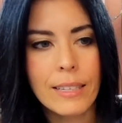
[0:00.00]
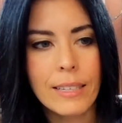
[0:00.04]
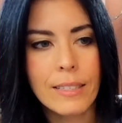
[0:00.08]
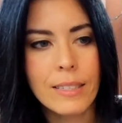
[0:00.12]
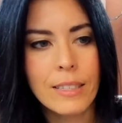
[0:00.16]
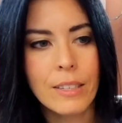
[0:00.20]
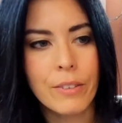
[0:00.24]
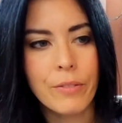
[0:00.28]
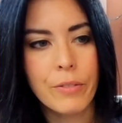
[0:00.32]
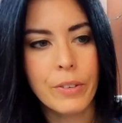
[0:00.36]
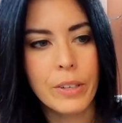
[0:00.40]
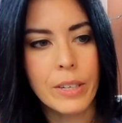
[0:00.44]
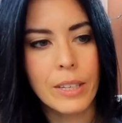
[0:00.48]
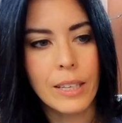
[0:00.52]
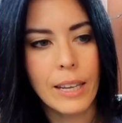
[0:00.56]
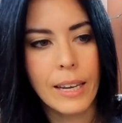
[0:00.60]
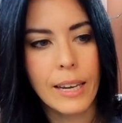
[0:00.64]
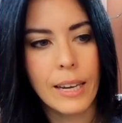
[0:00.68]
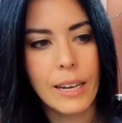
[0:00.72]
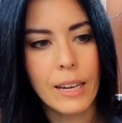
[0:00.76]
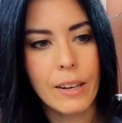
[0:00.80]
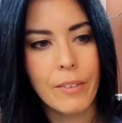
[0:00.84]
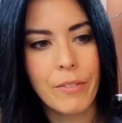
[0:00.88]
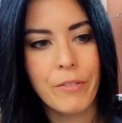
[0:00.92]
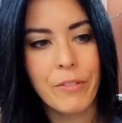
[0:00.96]
different like
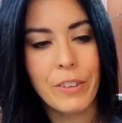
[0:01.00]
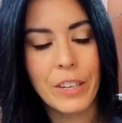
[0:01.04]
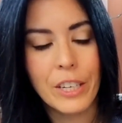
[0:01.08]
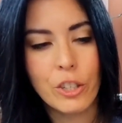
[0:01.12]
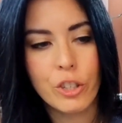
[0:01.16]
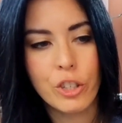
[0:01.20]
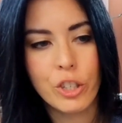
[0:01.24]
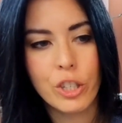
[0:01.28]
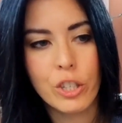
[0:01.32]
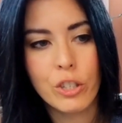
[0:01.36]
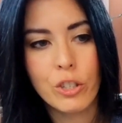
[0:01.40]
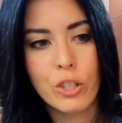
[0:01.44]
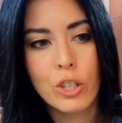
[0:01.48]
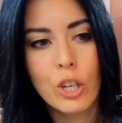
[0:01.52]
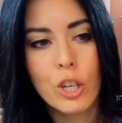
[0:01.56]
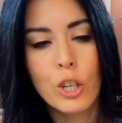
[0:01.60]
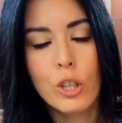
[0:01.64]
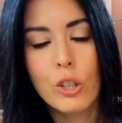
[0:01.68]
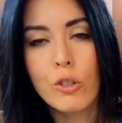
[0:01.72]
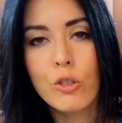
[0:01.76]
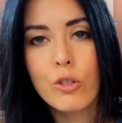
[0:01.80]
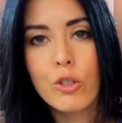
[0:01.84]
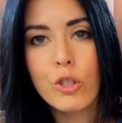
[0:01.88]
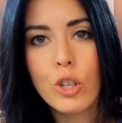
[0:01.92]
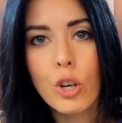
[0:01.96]
finishes.
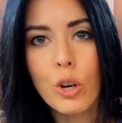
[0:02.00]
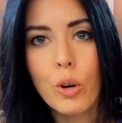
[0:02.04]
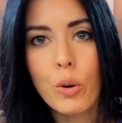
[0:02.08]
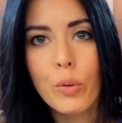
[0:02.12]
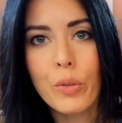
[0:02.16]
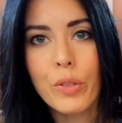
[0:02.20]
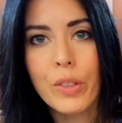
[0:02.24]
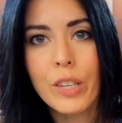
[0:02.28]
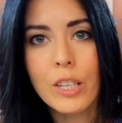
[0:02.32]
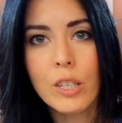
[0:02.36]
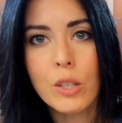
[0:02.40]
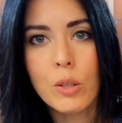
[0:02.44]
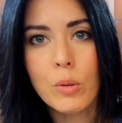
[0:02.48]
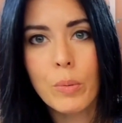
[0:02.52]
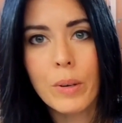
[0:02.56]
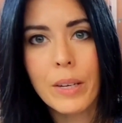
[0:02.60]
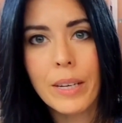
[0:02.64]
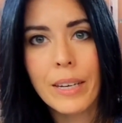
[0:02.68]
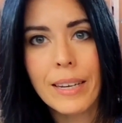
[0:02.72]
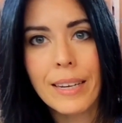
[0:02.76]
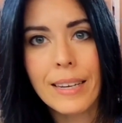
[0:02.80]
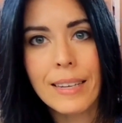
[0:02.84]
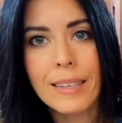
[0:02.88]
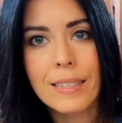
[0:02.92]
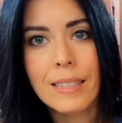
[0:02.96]
So this one
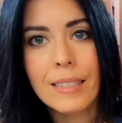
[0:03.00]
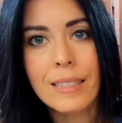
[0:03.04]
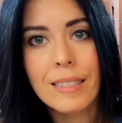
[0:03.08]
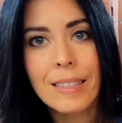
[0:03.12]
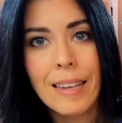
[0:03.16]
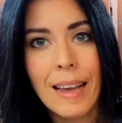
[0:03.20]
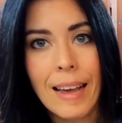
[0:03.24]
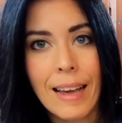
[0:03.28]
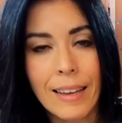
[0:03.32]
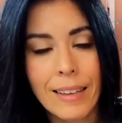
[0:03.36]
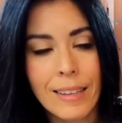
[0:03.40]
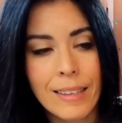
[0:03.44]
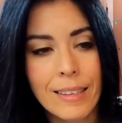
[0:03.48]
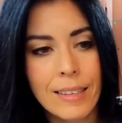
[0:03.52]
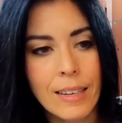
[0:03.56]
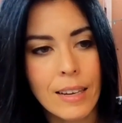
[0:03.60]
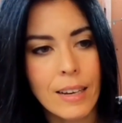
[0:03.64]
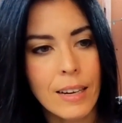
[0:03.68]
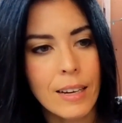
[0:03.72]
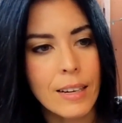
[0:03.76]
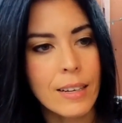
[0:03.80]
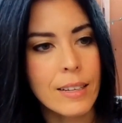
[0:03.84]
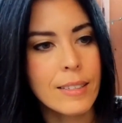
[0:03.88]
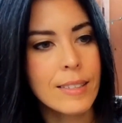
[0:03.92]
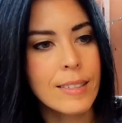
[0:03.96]
is
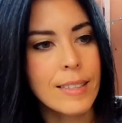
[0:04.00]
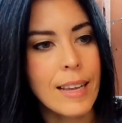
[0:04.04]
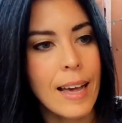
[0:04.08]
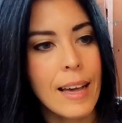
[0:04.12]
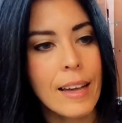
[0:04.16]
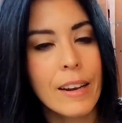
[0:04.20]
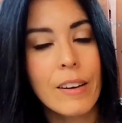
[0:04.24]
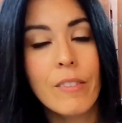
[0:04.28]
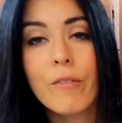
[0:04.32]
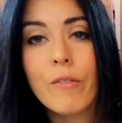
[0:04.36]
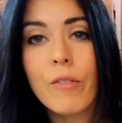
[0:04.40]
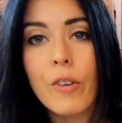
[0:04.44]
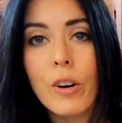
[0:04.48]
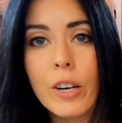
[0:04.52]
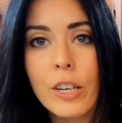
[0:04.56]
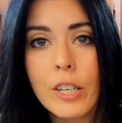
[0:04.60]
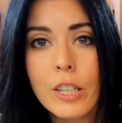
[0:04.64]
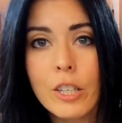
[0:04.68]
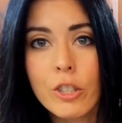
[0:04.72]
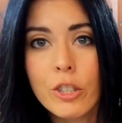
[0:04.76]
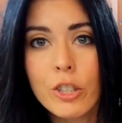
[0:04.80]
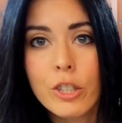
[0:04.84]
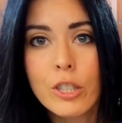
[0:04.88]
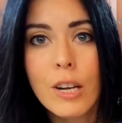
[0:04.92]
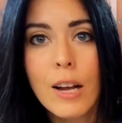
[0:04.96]
satin
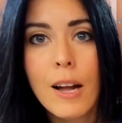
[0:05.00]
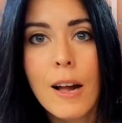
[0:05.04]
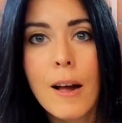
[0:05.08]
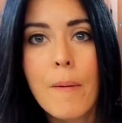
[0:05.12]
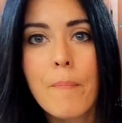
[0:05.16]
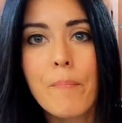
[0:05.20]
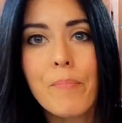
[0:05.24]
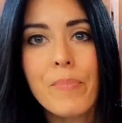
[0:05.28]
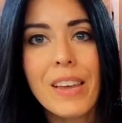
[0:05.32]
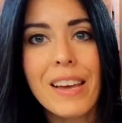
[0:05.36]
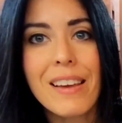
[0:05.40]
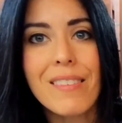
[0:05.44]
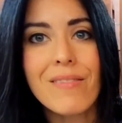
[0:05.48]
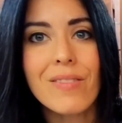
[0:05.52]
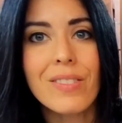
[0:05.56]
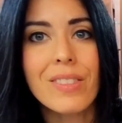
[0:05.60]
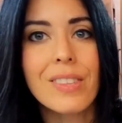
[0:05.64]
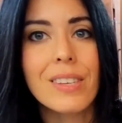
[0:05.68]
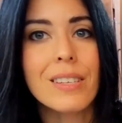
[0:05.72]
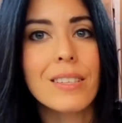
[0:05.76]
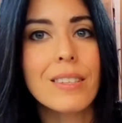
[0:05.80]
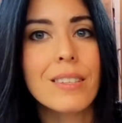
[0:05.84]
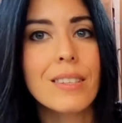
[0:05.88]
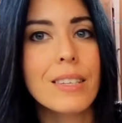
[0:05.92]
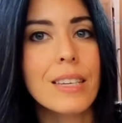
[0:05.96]
varnish, and
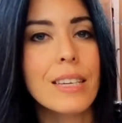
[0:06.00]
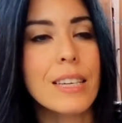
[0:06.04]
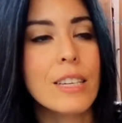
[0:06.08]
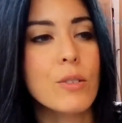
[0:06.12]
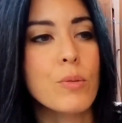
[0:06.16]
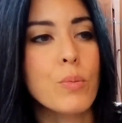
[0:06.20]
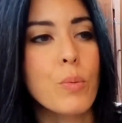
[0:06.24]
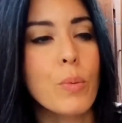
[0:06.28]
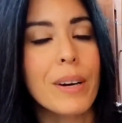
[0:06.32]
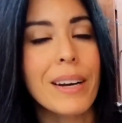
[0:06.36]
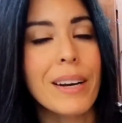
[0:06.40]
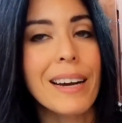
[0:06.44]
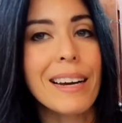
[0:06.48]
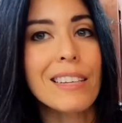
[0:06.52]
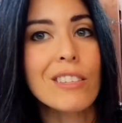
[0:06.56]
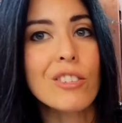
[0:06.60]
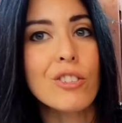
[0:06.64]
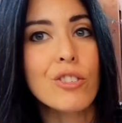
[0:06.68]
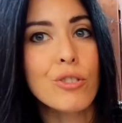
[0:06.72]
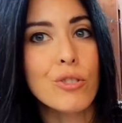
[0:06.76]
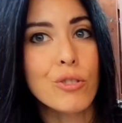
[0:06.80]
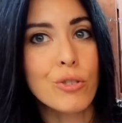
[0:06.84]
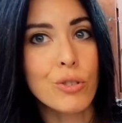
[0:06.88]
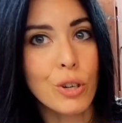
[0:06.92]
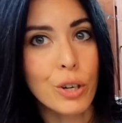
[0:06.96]
this is what I
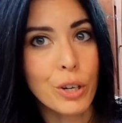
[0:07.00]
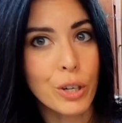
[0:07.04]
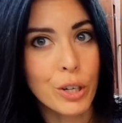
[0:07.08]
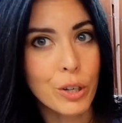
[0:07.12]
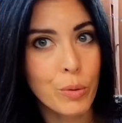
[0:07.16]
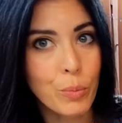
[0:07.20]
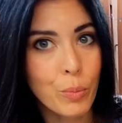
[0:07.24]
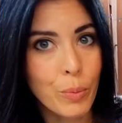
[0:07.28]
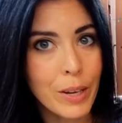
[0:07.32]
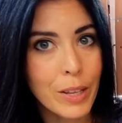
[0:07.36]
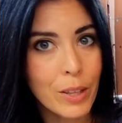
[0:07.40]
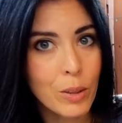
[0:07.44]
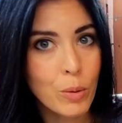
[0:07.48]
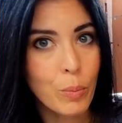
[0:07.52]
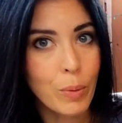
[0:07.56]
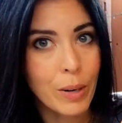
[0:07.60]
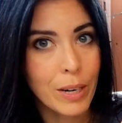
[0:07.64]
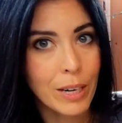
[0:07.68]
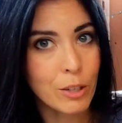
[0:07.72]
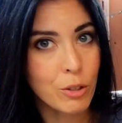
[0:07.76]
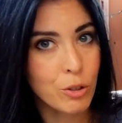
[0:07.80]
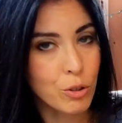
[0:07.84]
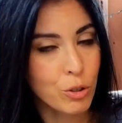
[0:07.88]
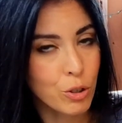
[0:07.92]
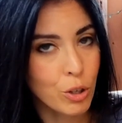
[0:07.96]
started with when
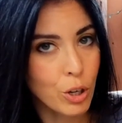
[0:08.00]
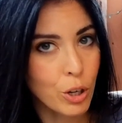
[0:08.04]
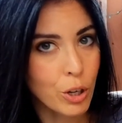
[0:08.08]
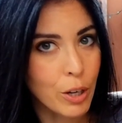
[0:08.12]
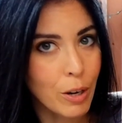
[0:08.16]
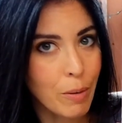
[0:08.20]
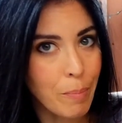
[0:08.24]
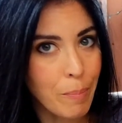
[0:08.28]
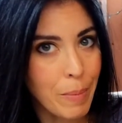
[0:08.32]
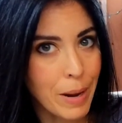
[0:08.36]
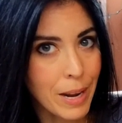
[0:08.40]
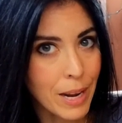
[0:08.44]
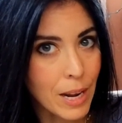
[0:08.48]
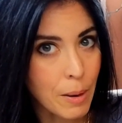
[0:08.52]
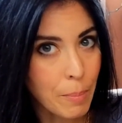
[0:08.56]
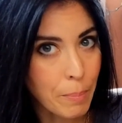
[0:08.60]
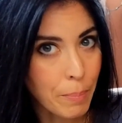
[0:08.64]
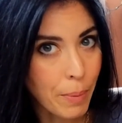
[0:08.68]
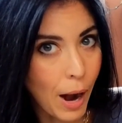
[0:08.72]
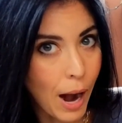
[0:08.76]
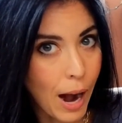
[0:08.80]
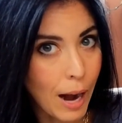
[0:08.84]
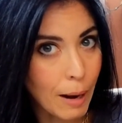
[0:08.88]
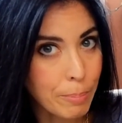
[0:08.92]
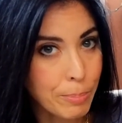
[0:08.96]
I started making
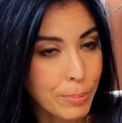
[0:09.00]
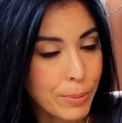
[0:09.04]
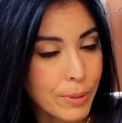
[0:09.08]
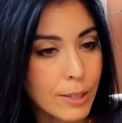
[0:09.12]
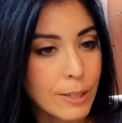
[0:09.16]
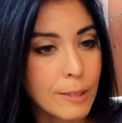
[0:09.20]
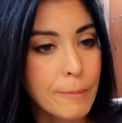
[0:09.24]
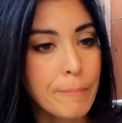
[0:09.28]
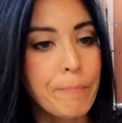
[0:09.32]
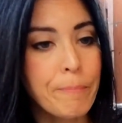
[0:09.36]
pops.